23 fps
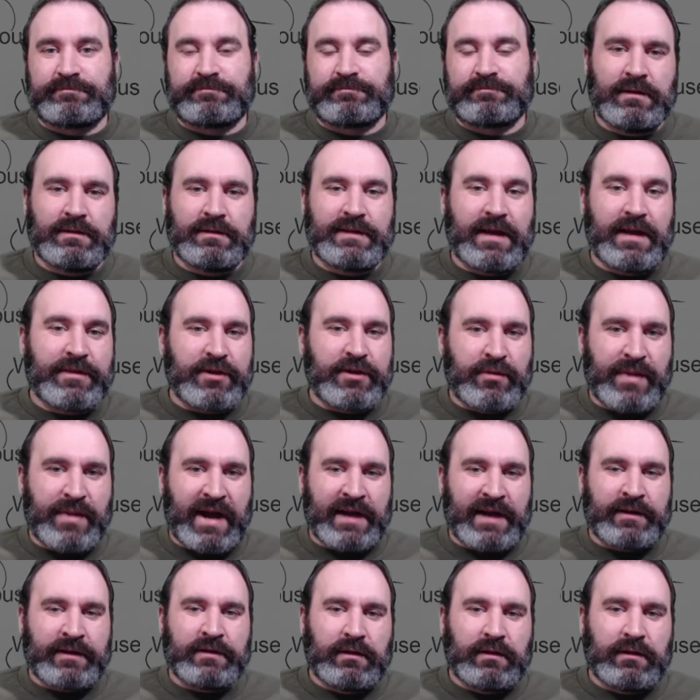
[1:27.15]
Now that you're
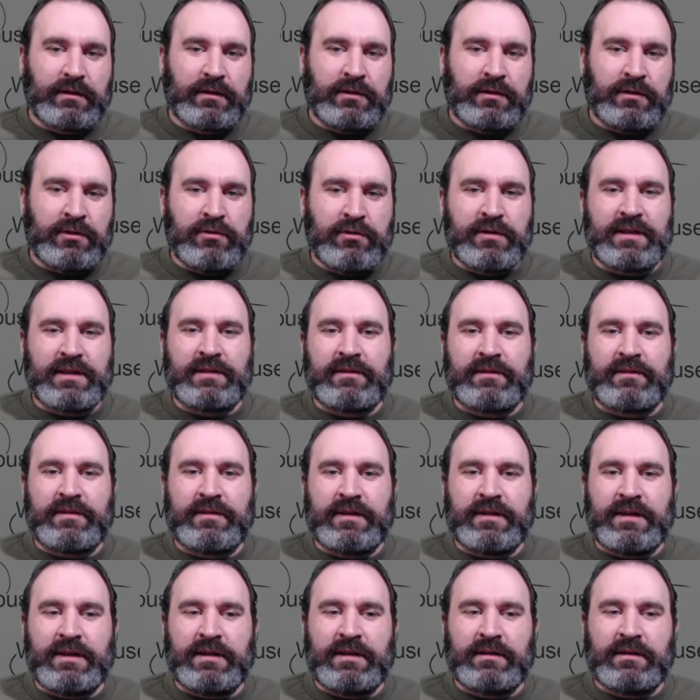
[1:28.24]
back, you can
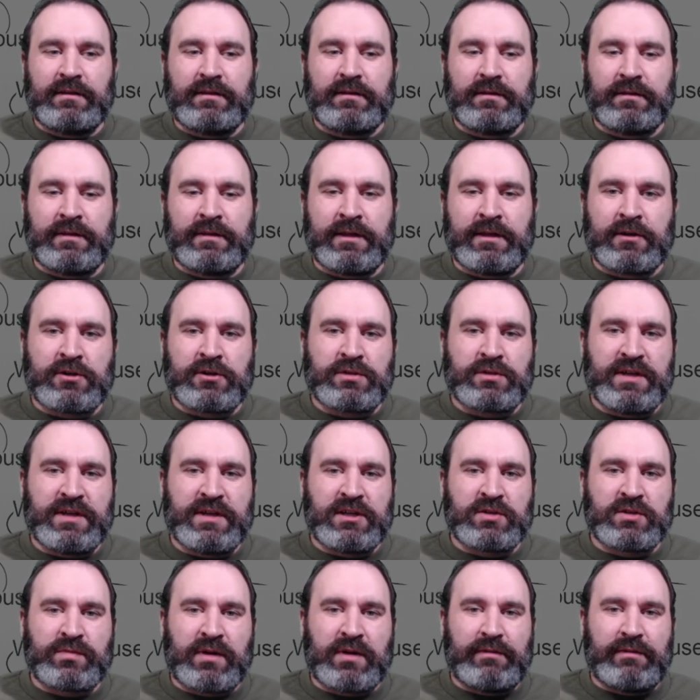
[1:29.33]
see that your speed is
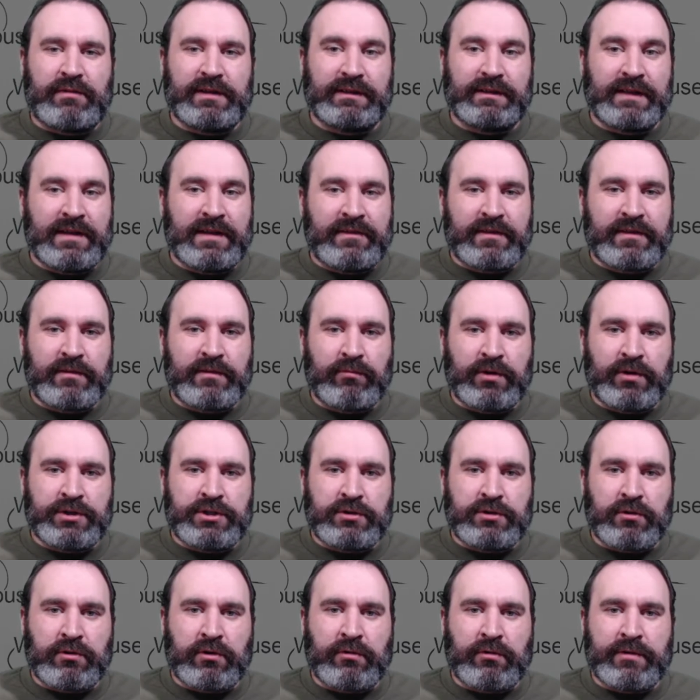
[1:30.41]
probably less than what you
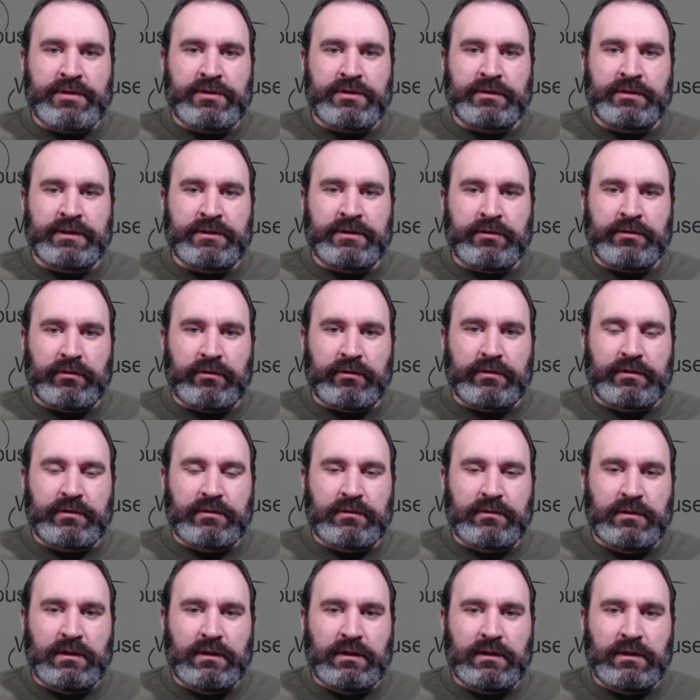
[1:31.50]
were originally told.
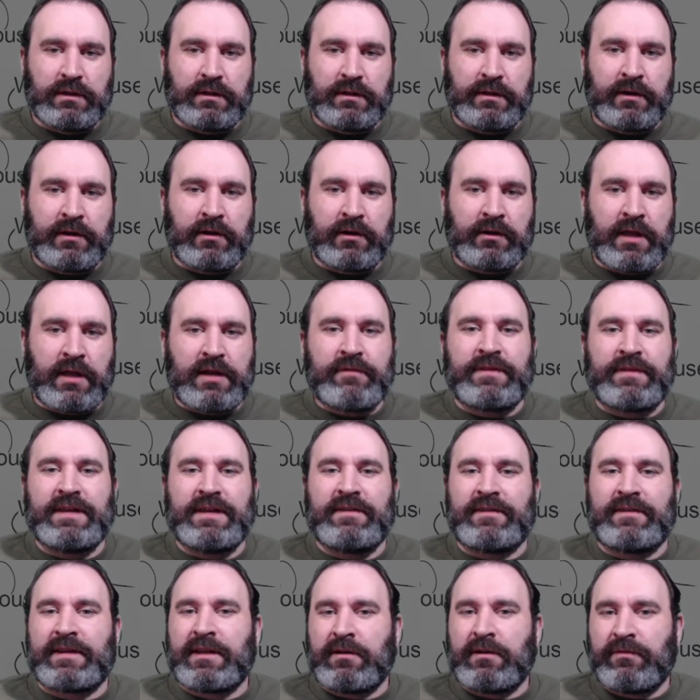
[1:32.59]
There are a lot of things
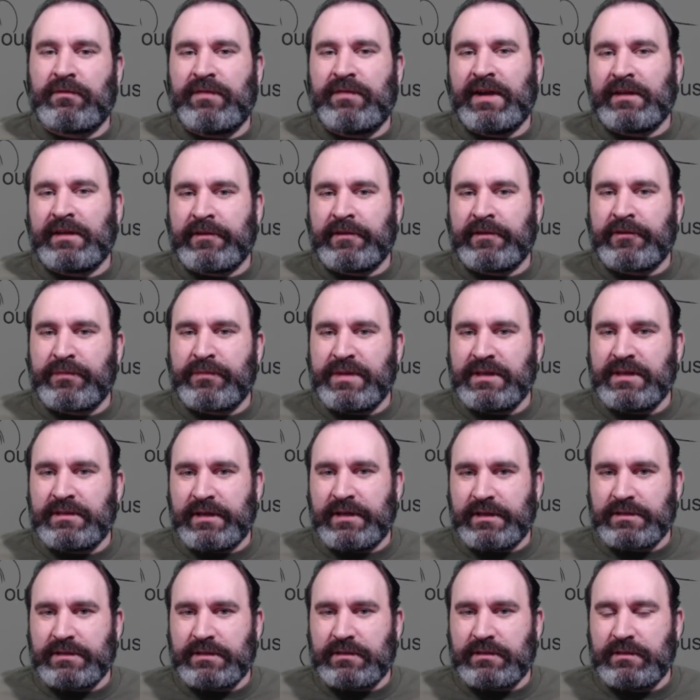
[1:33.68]
that can affect this speed
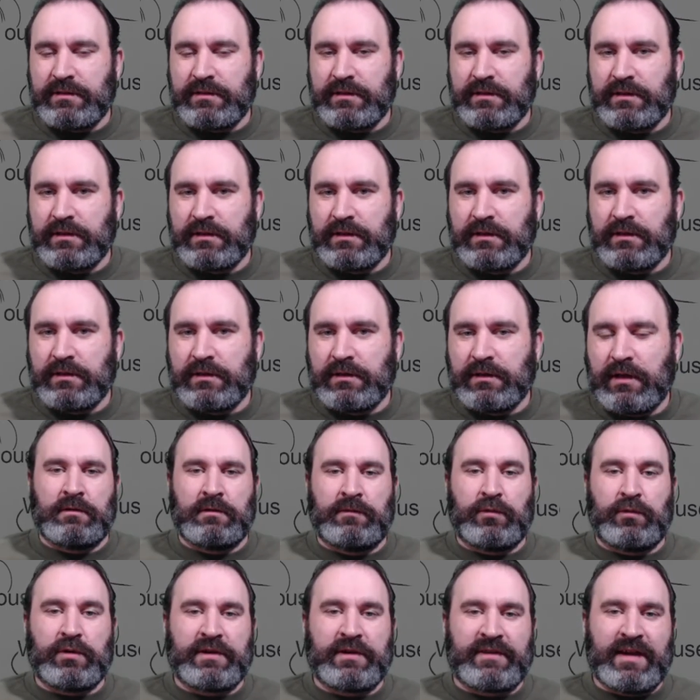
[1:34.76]
test.
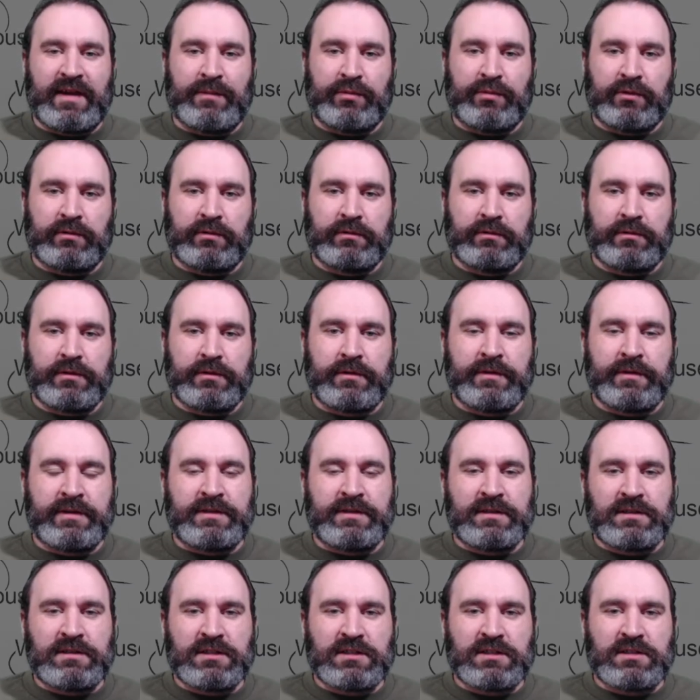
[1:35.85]
For example, the
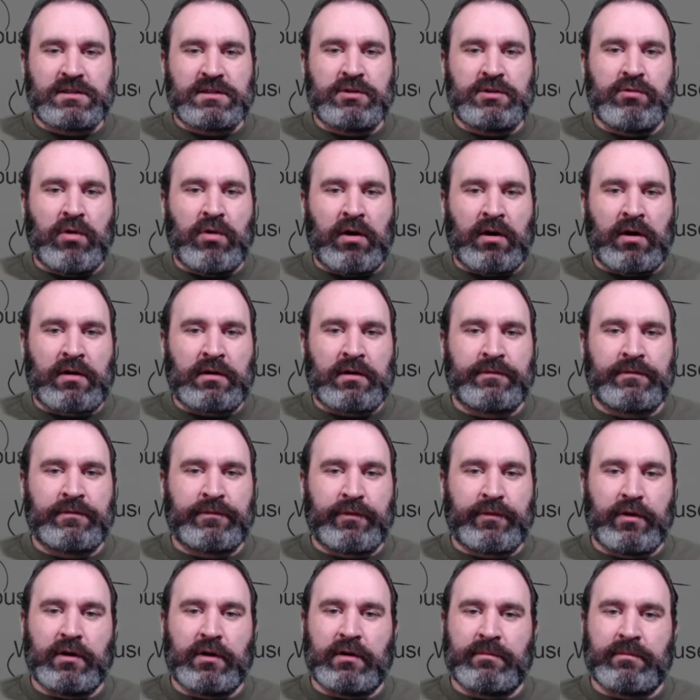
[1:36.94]
distance you are
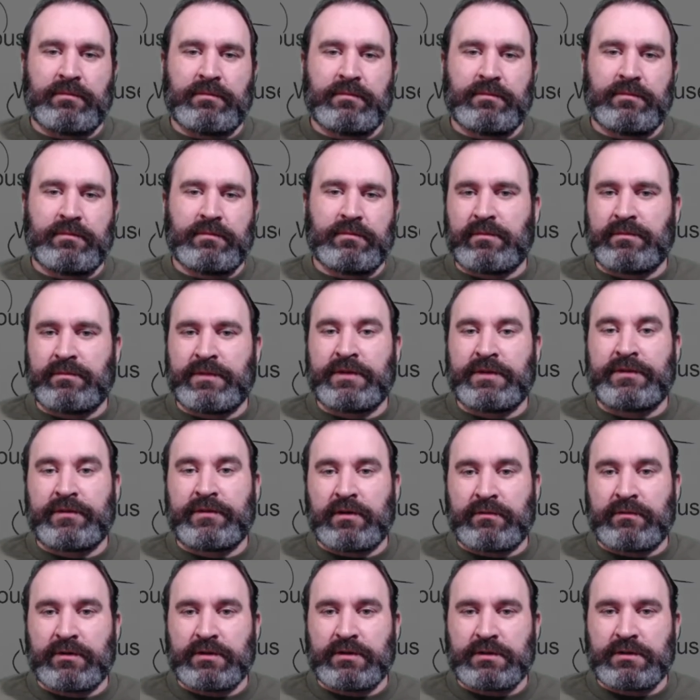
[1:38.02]
from the
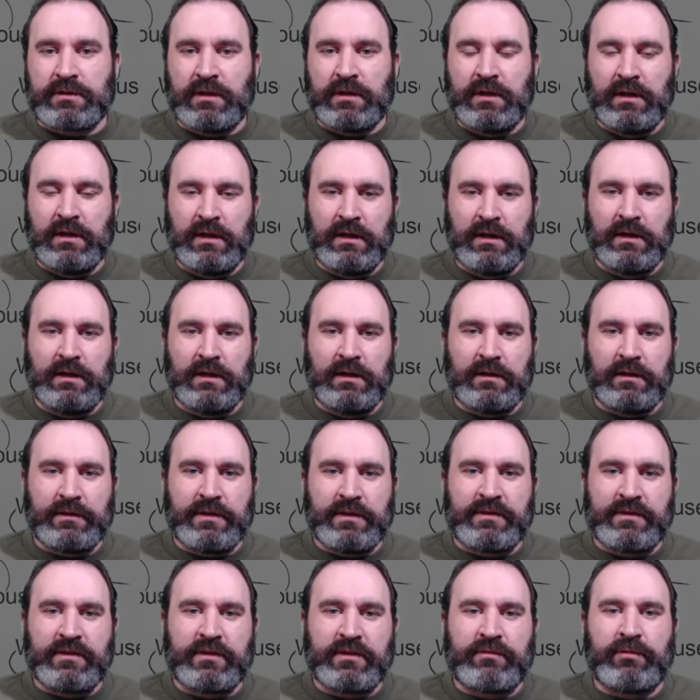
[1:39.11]
servers.
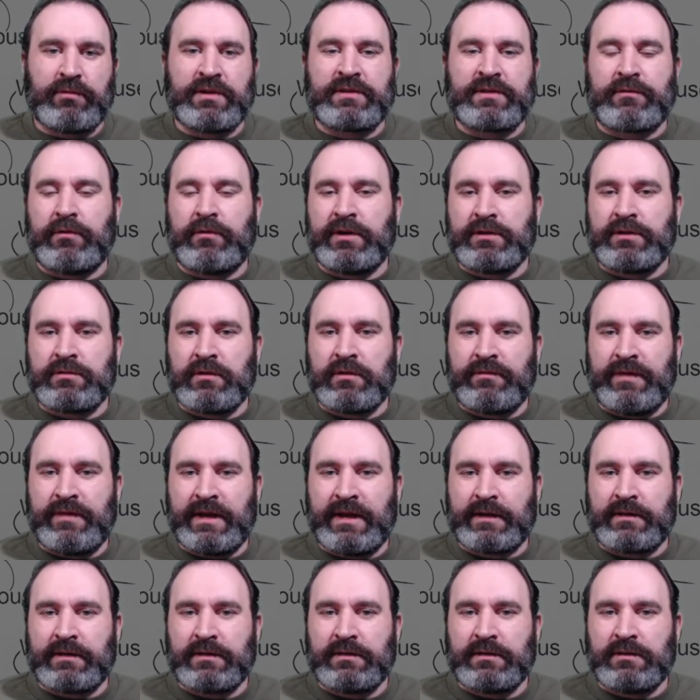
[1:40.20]
This is what's going to
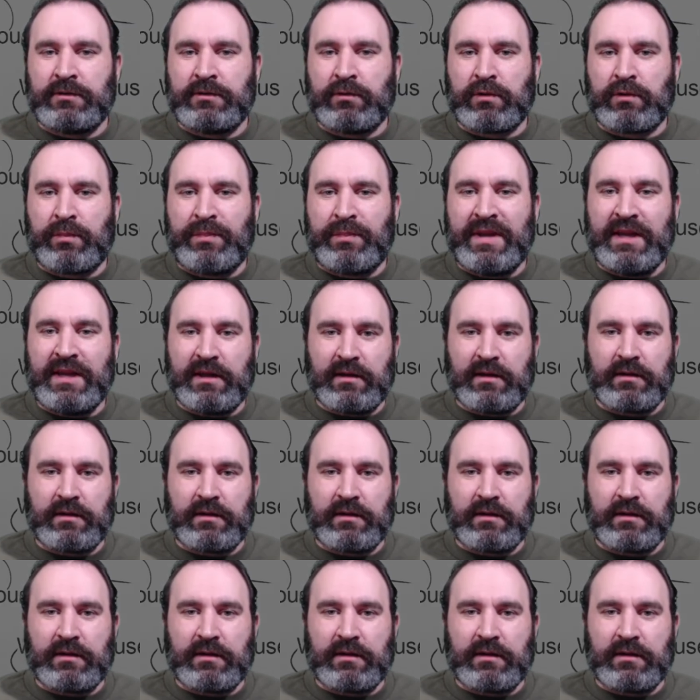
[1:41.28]
affect your ping.